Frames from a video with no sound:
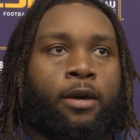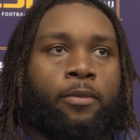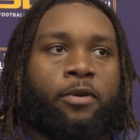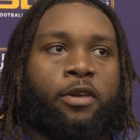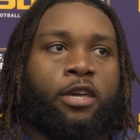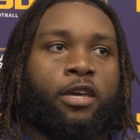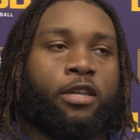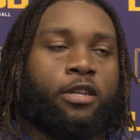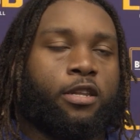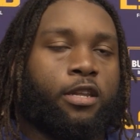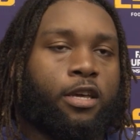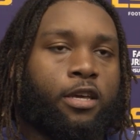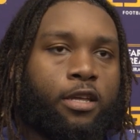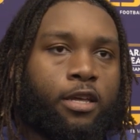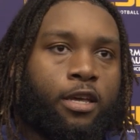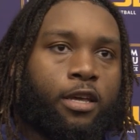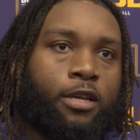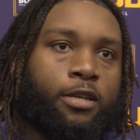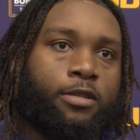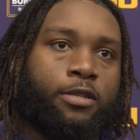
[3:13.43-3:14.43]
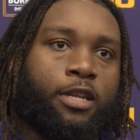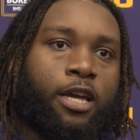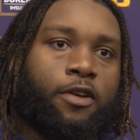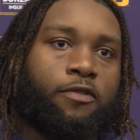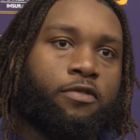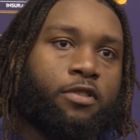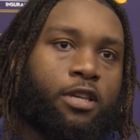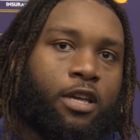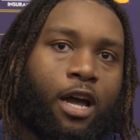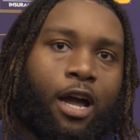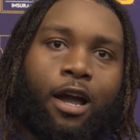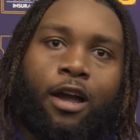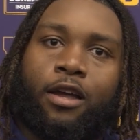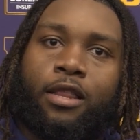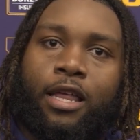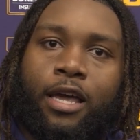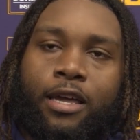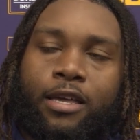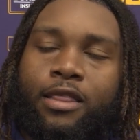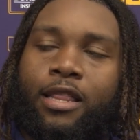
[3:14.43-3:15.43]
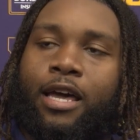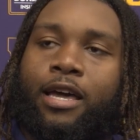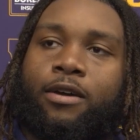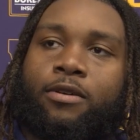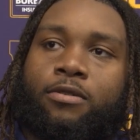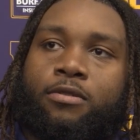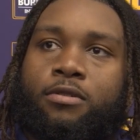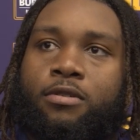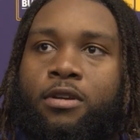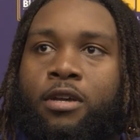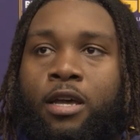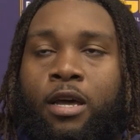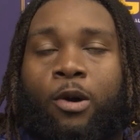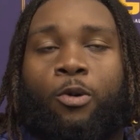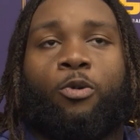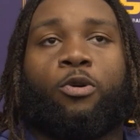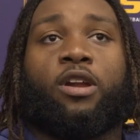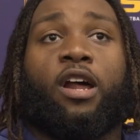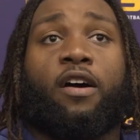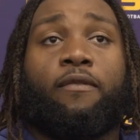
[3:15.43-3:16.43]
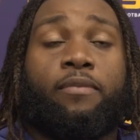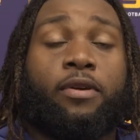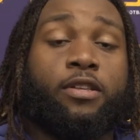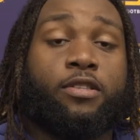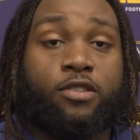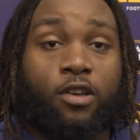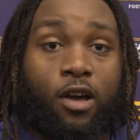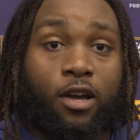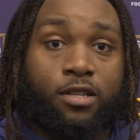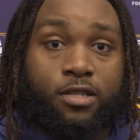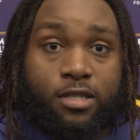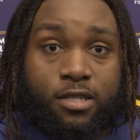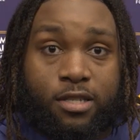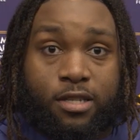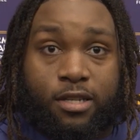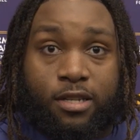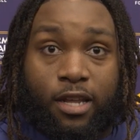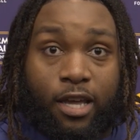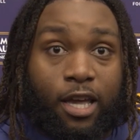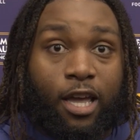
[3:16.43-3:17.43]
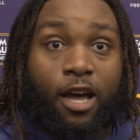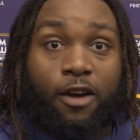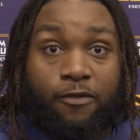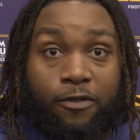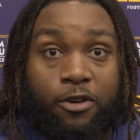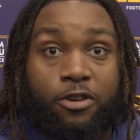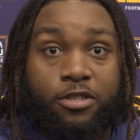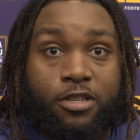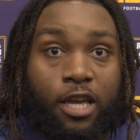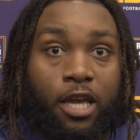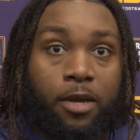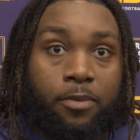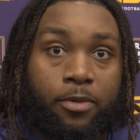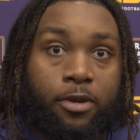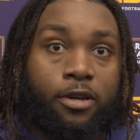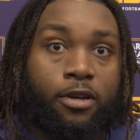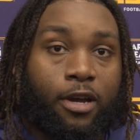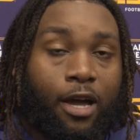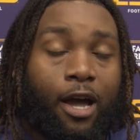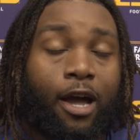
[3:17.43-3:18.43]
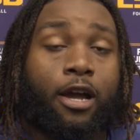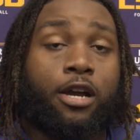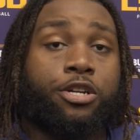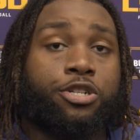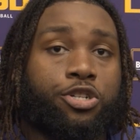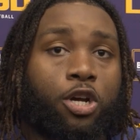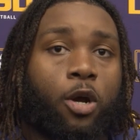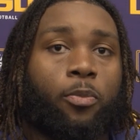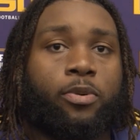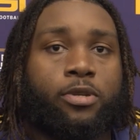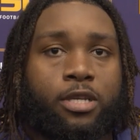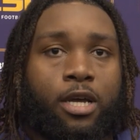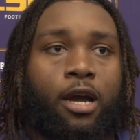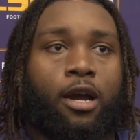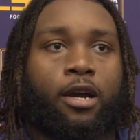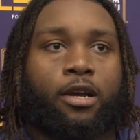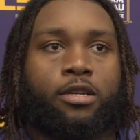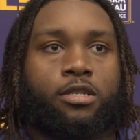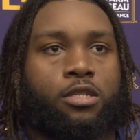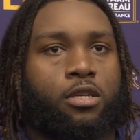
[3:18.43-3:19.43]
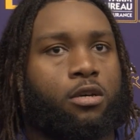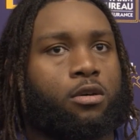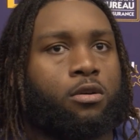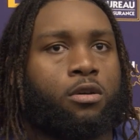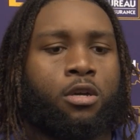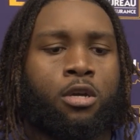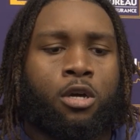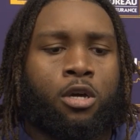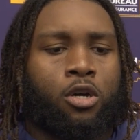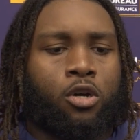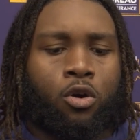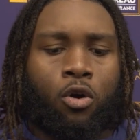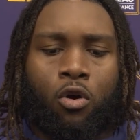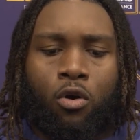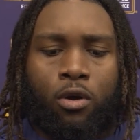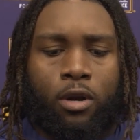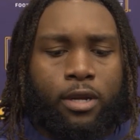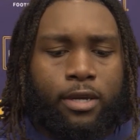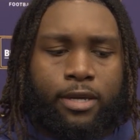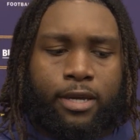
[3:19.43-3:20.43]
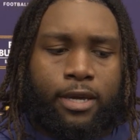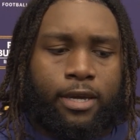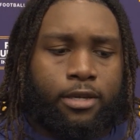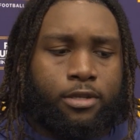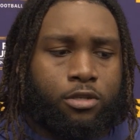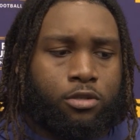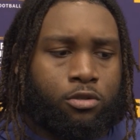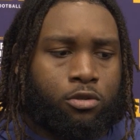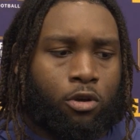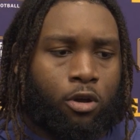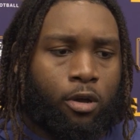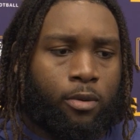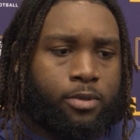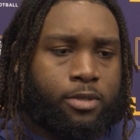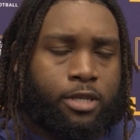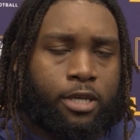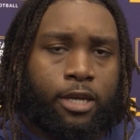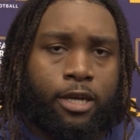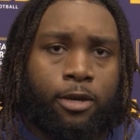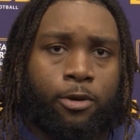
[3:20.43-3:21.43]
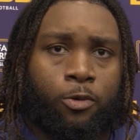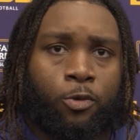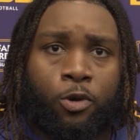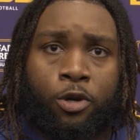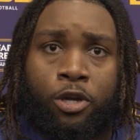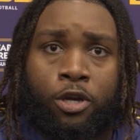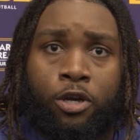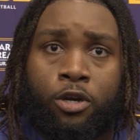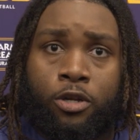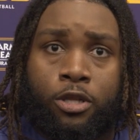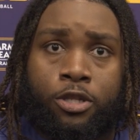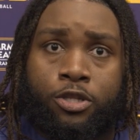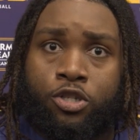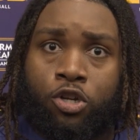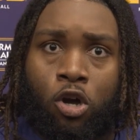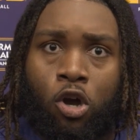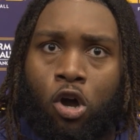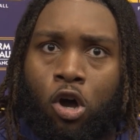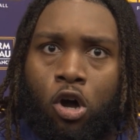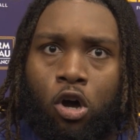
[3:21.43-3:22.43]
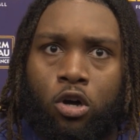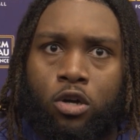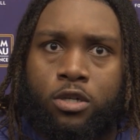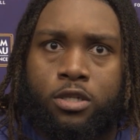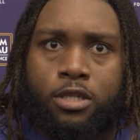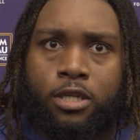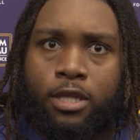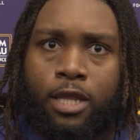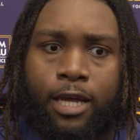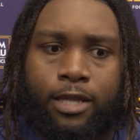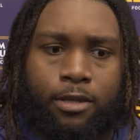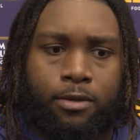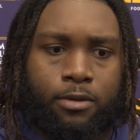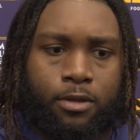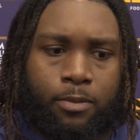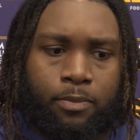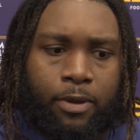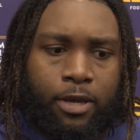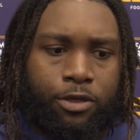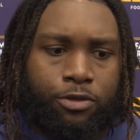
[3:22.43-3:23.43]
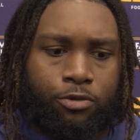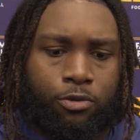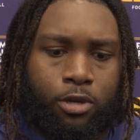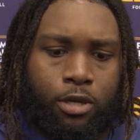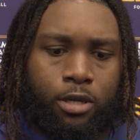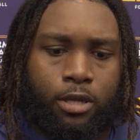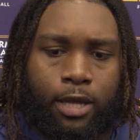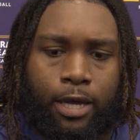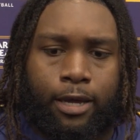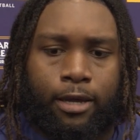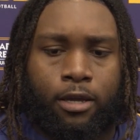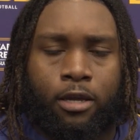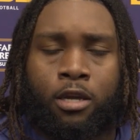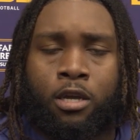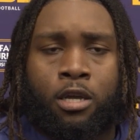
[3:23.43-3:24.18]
I mean, it definitely iron, like what I've been taught since the day I first came here, iron sharpens iron. So going against, Will and Charles and, like, the big three, like